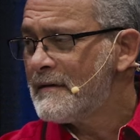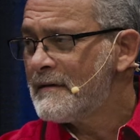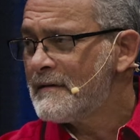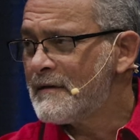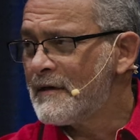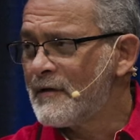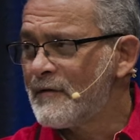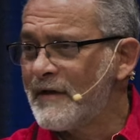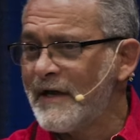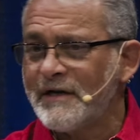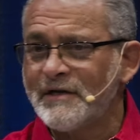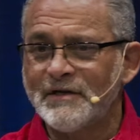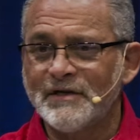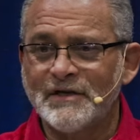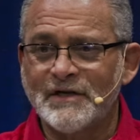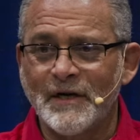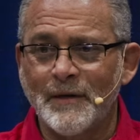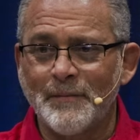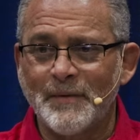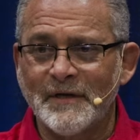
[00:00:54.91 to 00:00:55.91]
So the
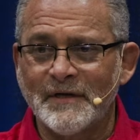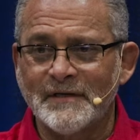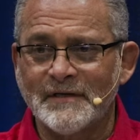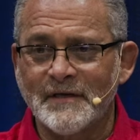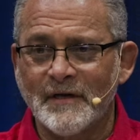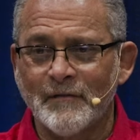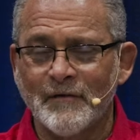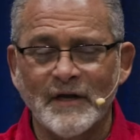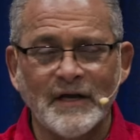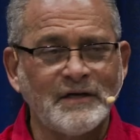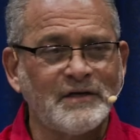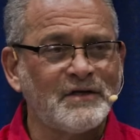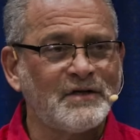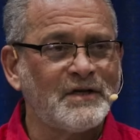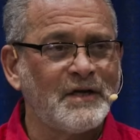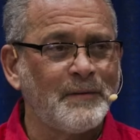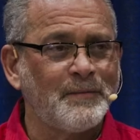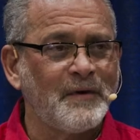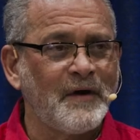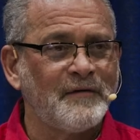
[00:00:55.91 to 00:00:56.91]
relationship is a
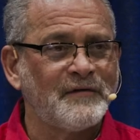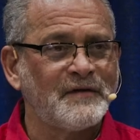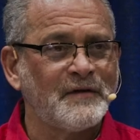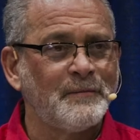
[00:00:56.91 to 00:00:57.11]
relationship of